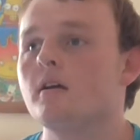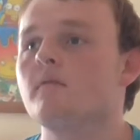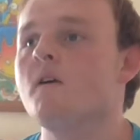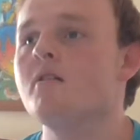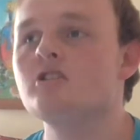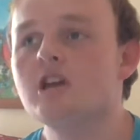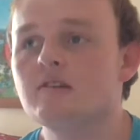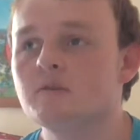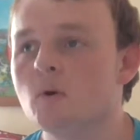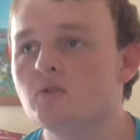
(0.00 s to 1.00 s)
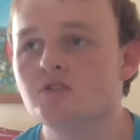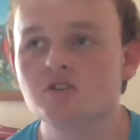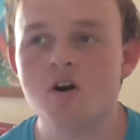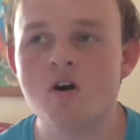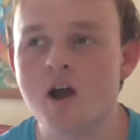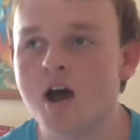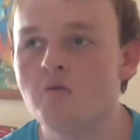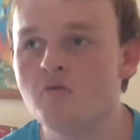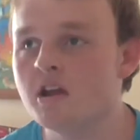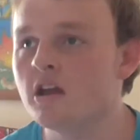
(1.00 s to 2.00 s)
Very James Bond song. I
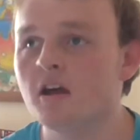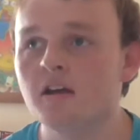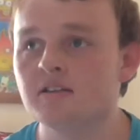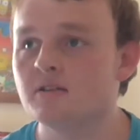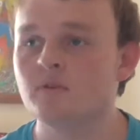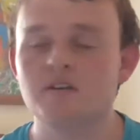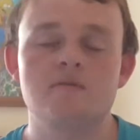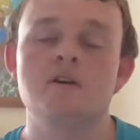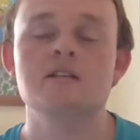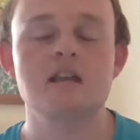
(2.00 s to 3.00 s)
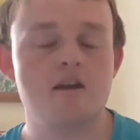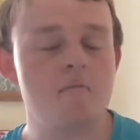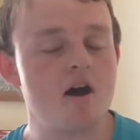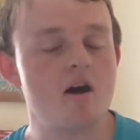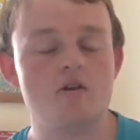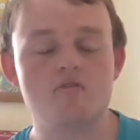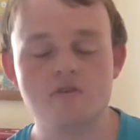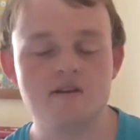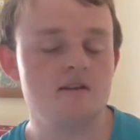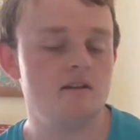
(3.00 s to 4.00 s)
really liked it when it first came out. I
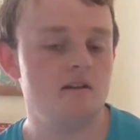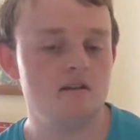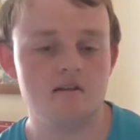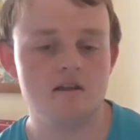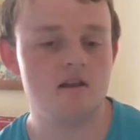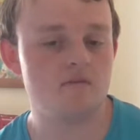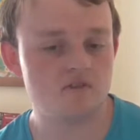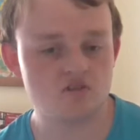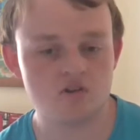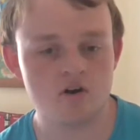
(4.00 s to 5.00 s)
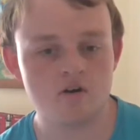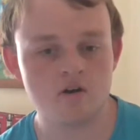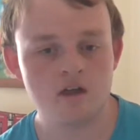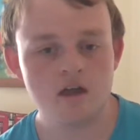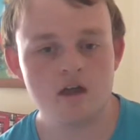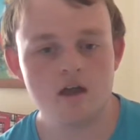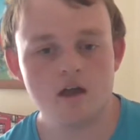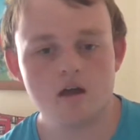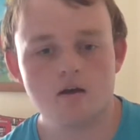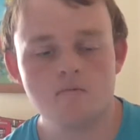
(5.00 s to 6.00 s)
really loved the song.
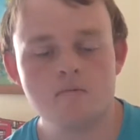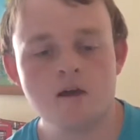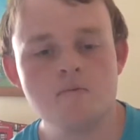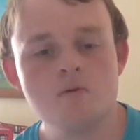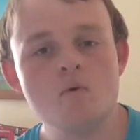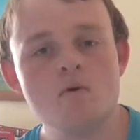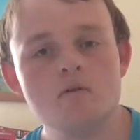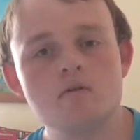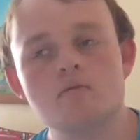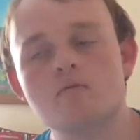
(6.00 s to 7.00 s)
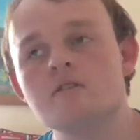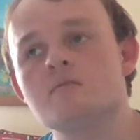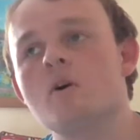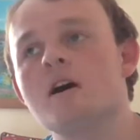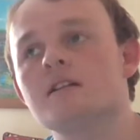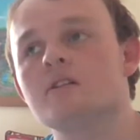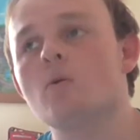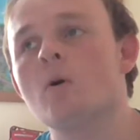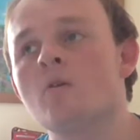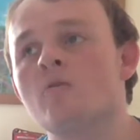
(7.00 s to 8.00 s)
Maybe what the reason why it didn't
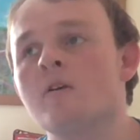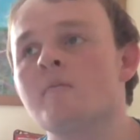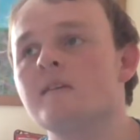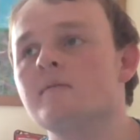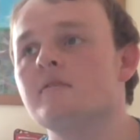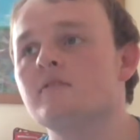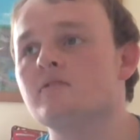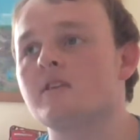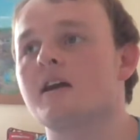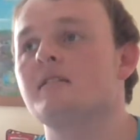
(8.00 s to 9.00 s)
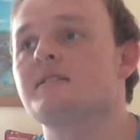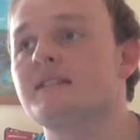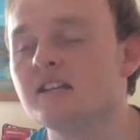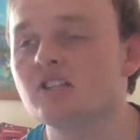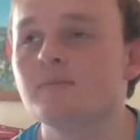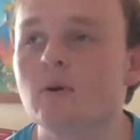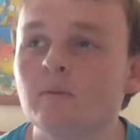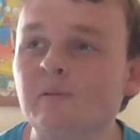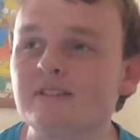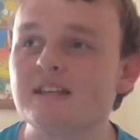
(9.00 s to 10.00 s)
qualify, maybe because they had staging
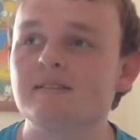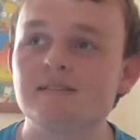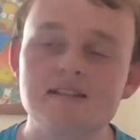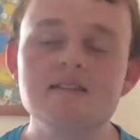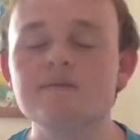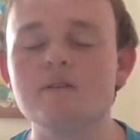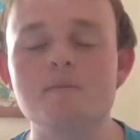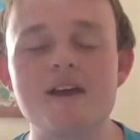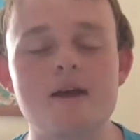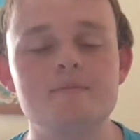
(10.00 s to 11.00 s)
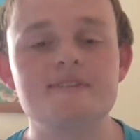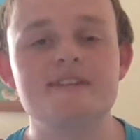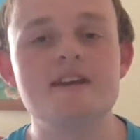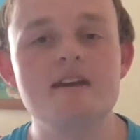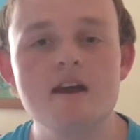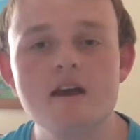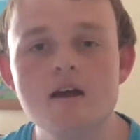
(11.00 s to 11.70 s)
problems, it did feel a bit empty.